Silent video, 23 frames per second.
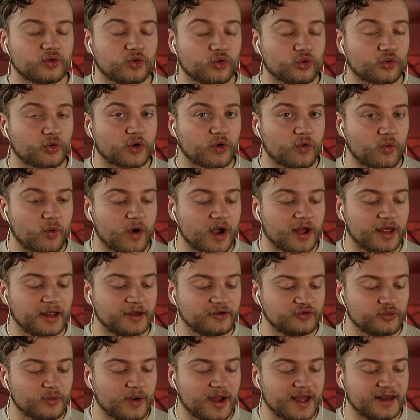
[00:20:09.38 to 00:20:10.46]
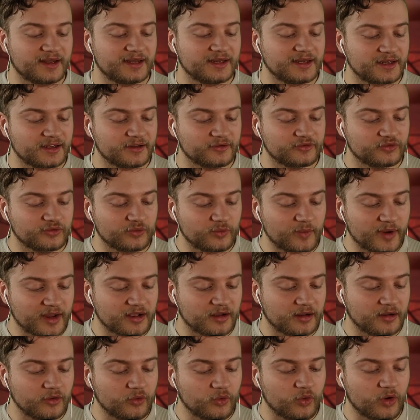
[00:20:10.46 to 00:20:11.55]
or required to adhere to
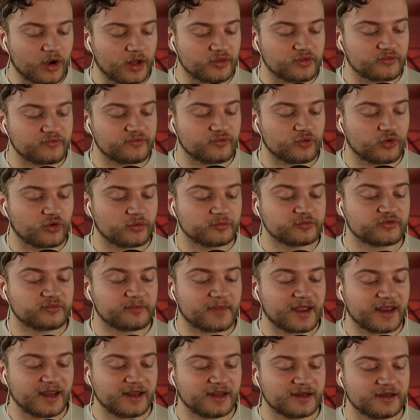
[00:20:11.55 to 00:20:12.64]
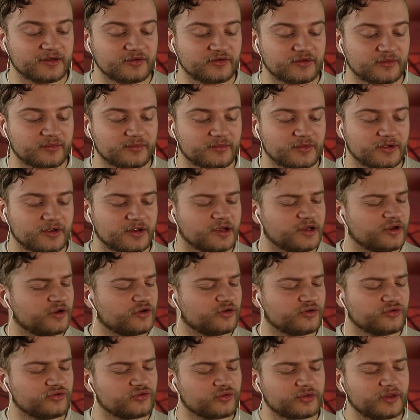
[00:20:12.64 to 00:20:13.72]
Wicca or other forms of paganism,
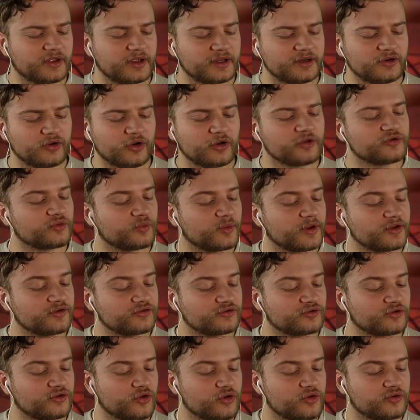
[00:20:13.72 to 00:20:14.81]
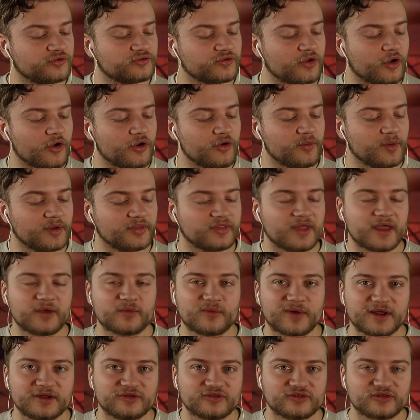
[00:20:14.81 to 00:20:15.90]
should they not wish to do so when they
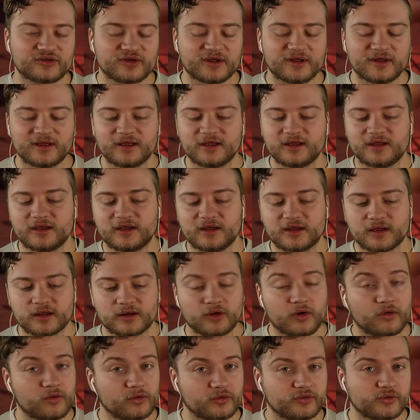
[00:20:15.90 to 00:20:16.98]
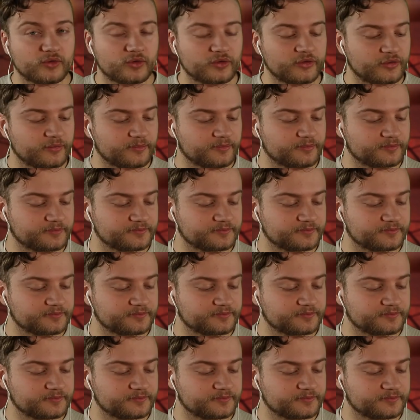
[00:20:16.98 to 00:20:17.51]
reach adulthood.